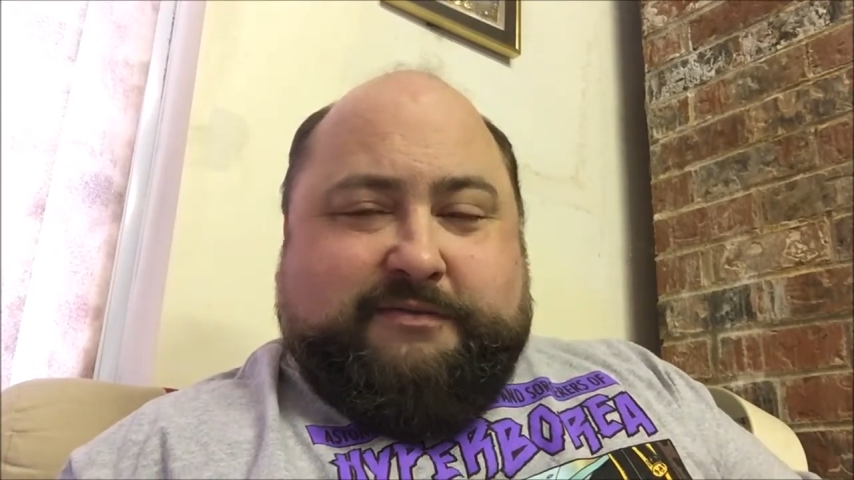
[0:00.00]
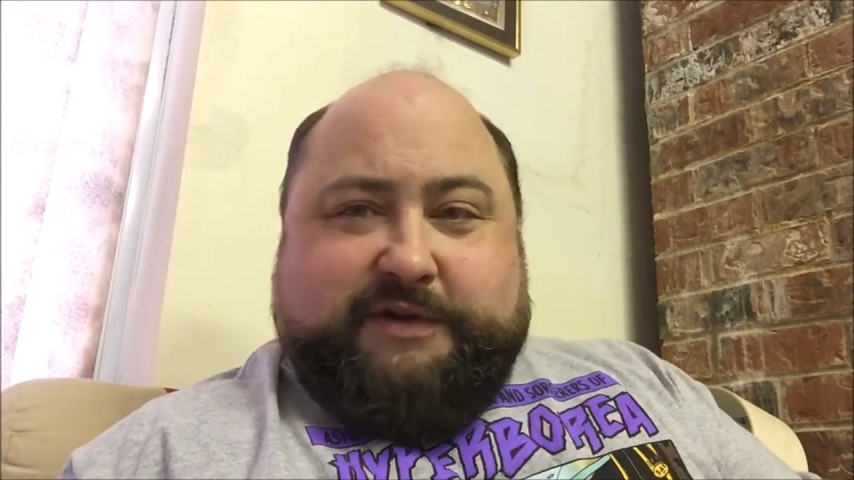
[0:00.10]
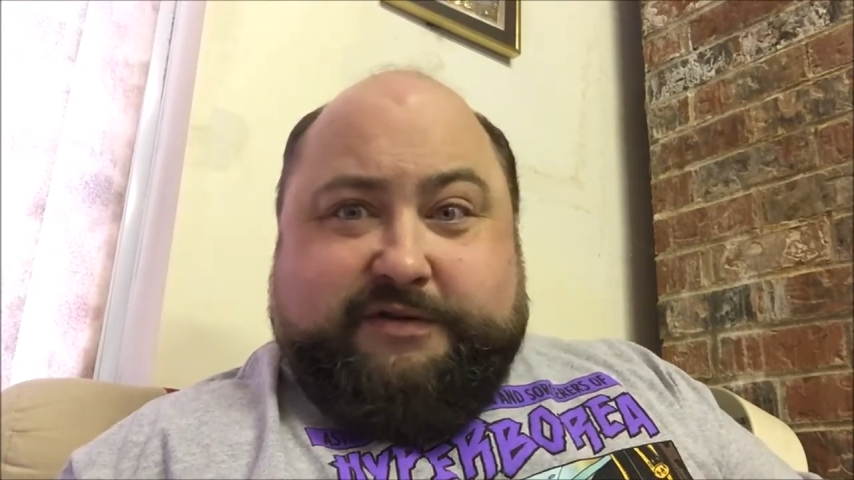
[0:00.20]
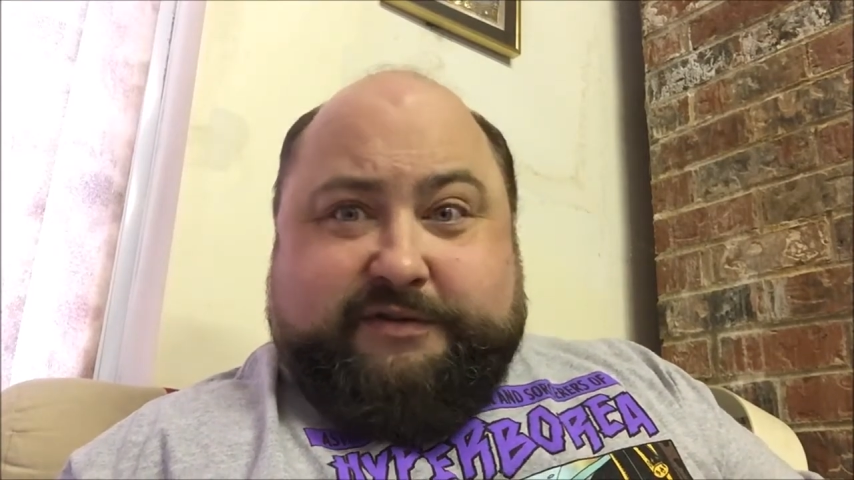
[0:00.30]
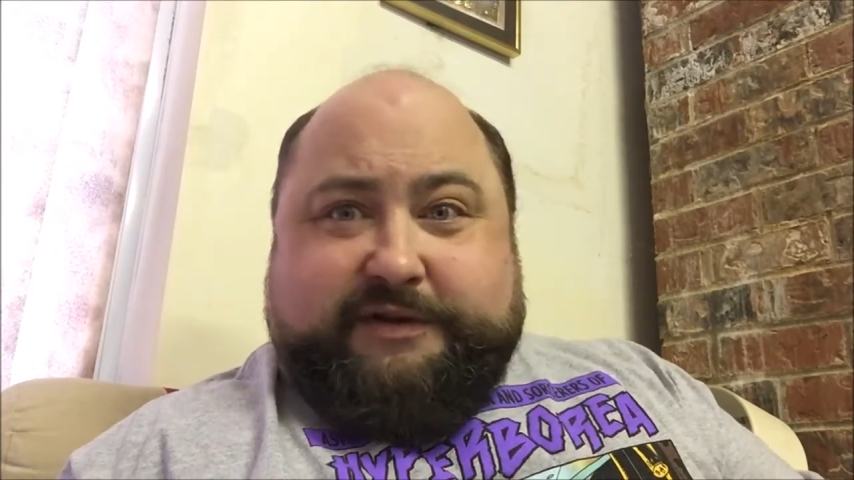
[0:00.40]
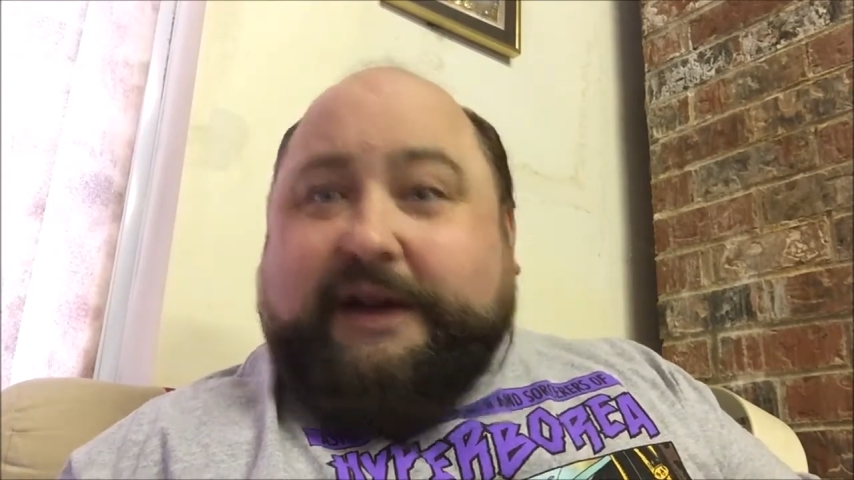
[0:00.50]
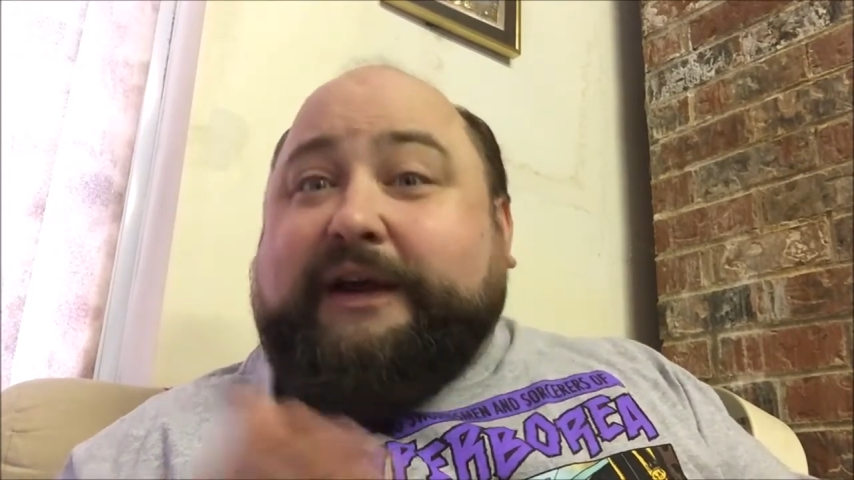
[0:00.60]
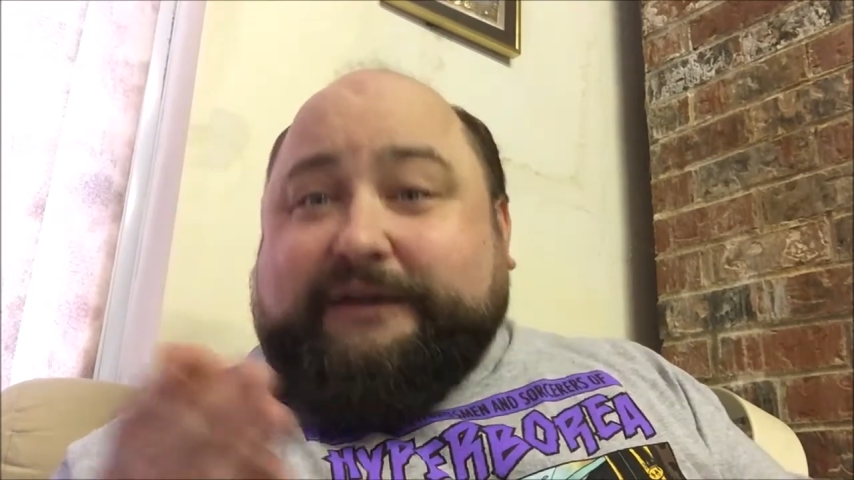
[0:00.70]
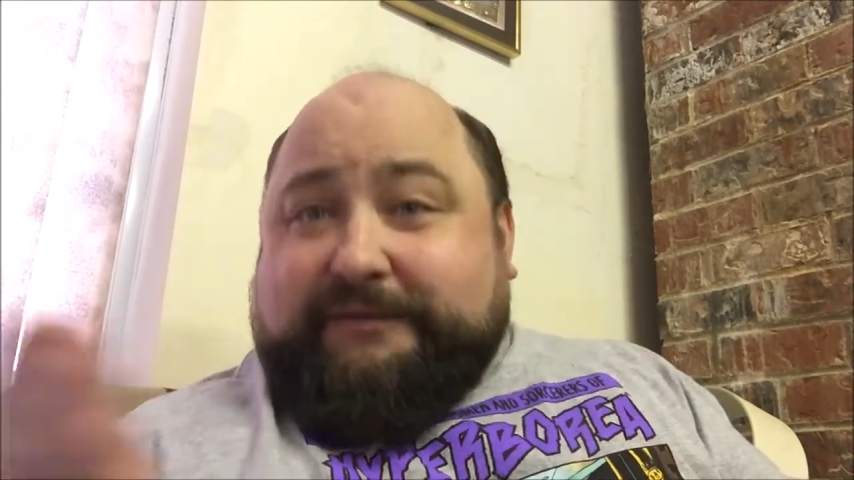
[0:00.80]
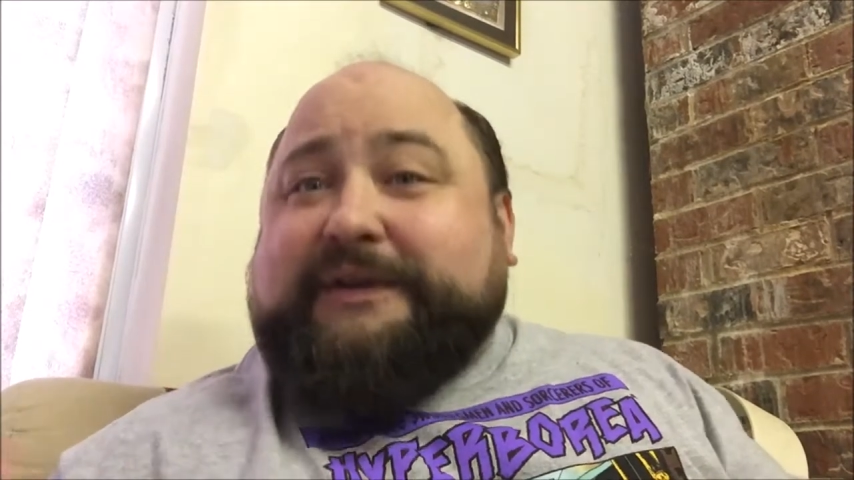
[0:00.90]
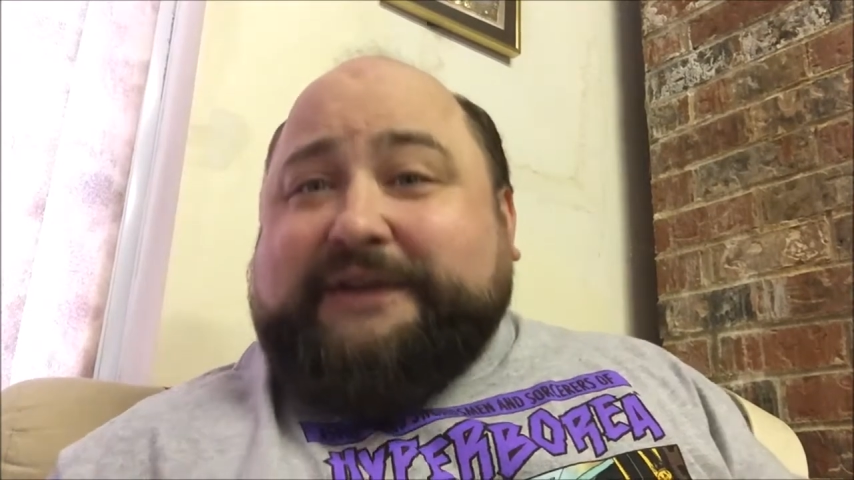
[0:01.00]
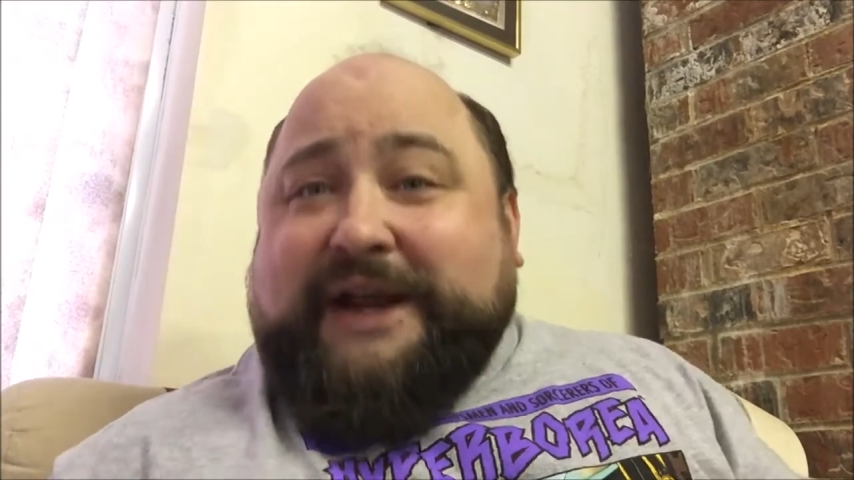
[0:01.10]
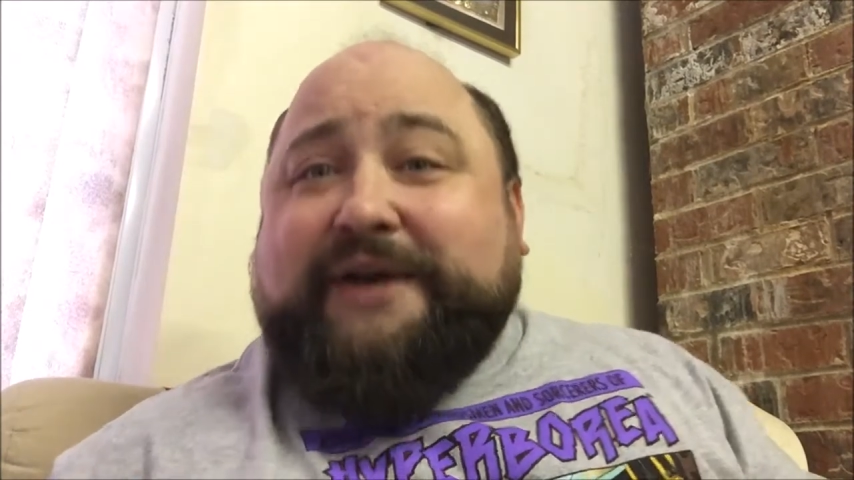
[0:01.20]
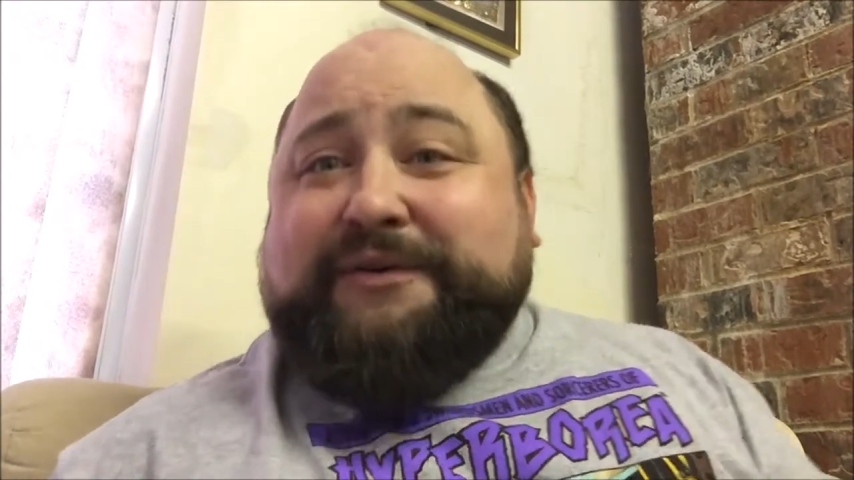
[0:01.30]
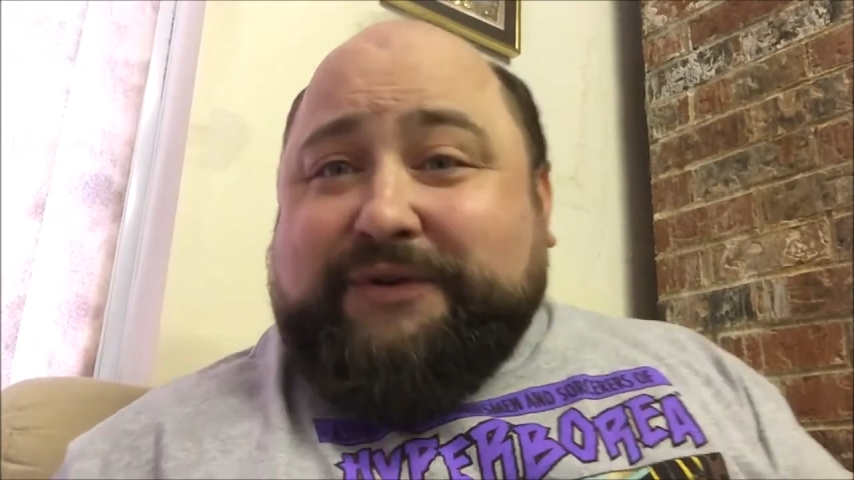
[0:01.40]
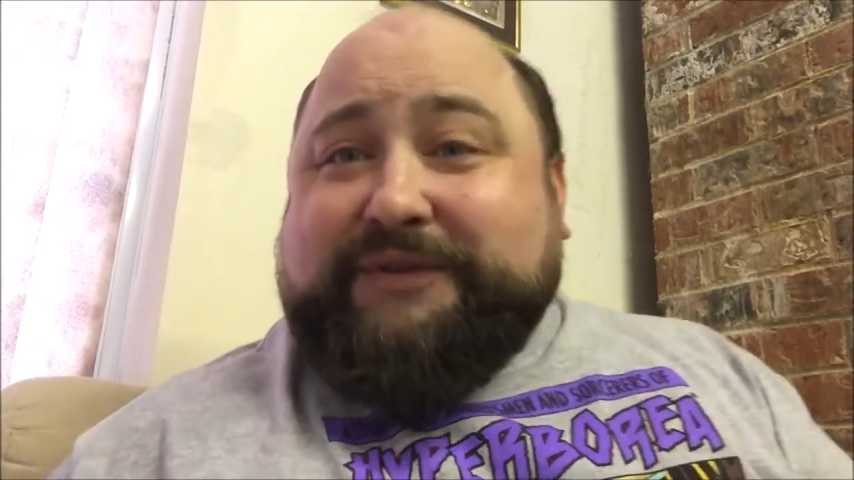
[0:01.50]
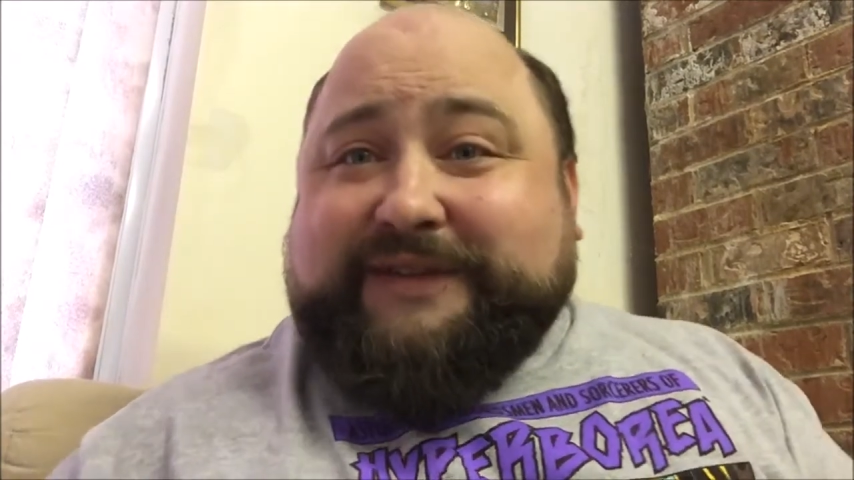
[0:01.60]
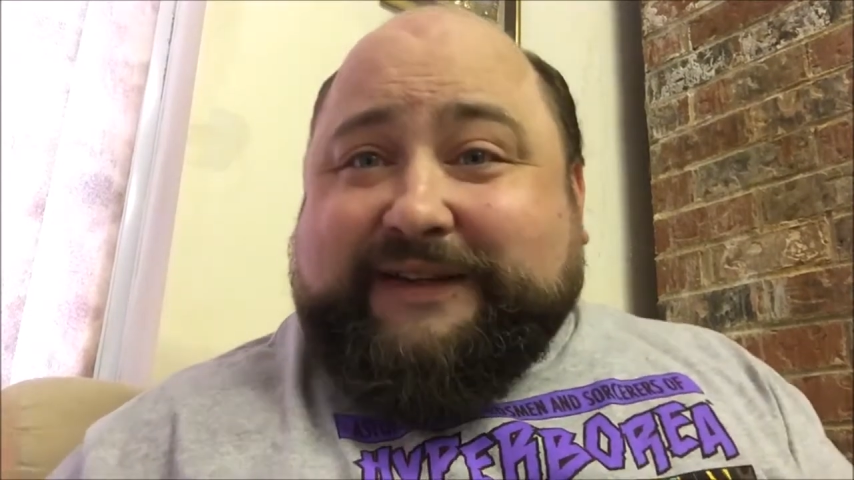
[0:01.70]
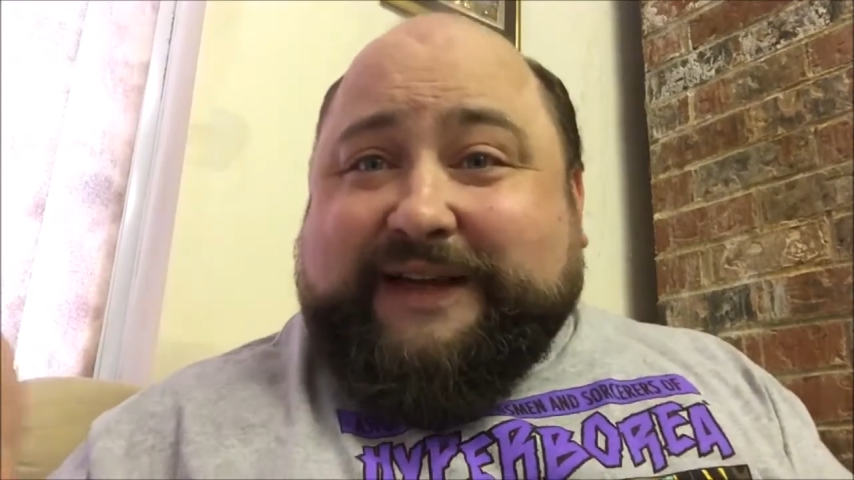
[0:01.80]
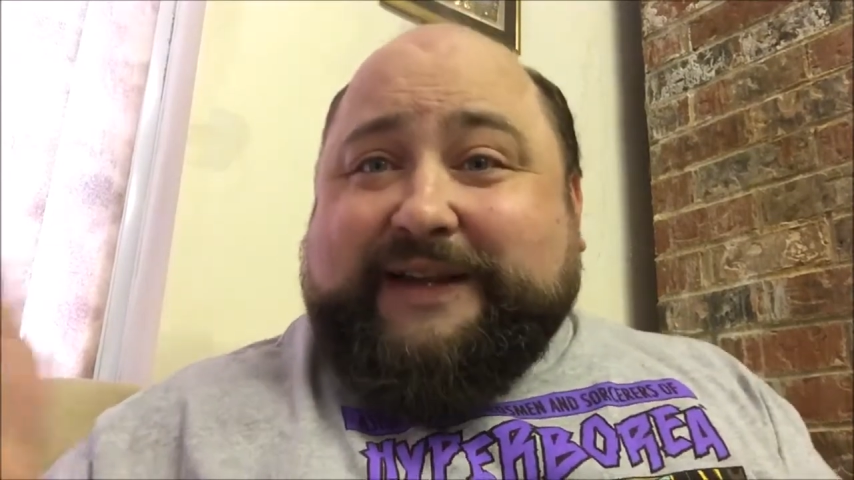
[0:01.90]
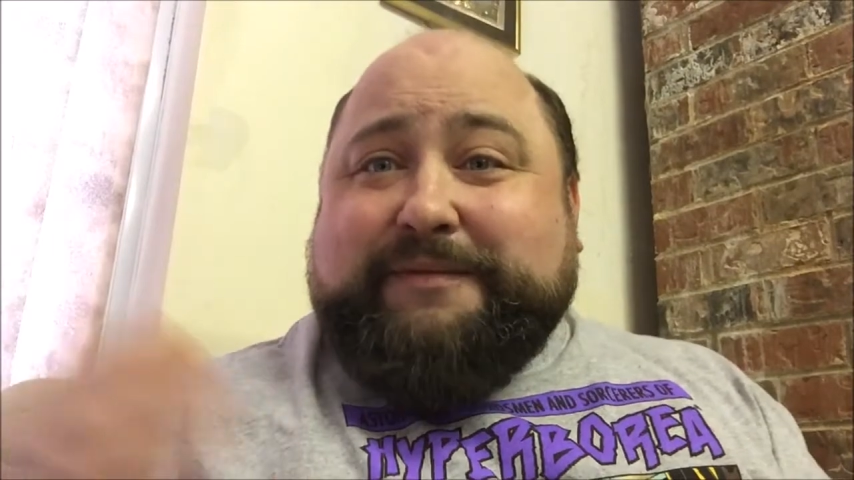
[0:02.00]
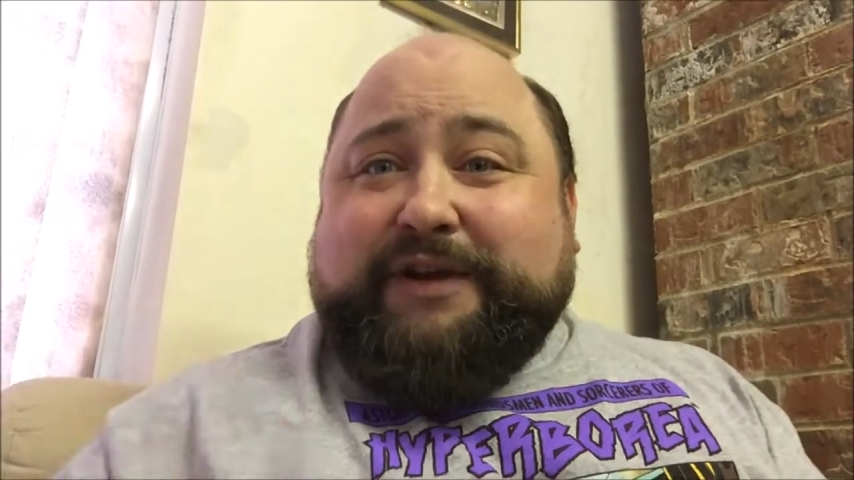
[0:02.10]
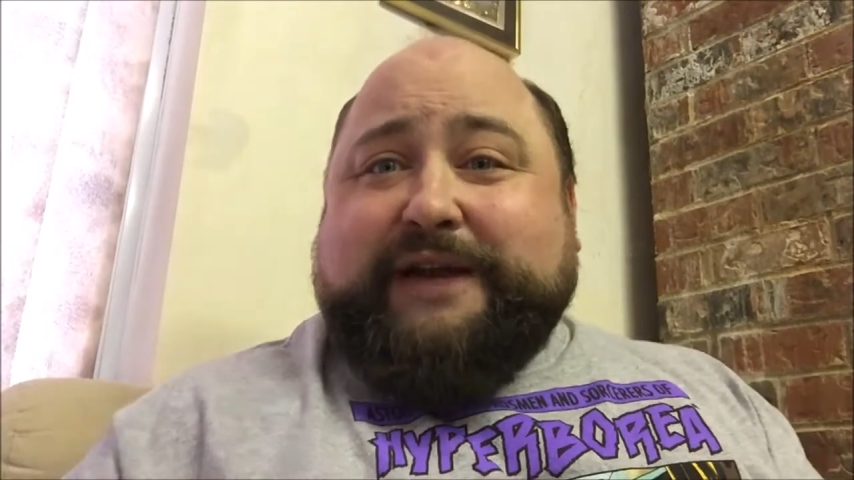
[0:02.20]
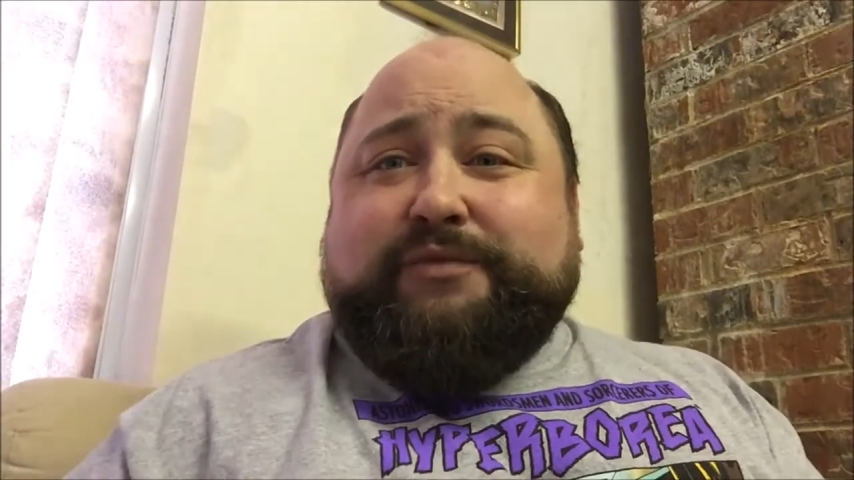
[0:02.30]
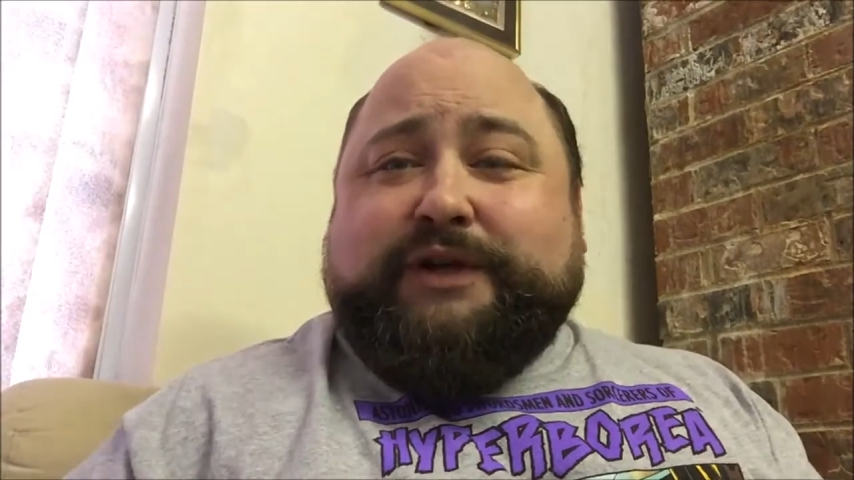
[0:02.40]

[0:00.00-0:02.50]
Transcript: What do you like? Now you tell them again.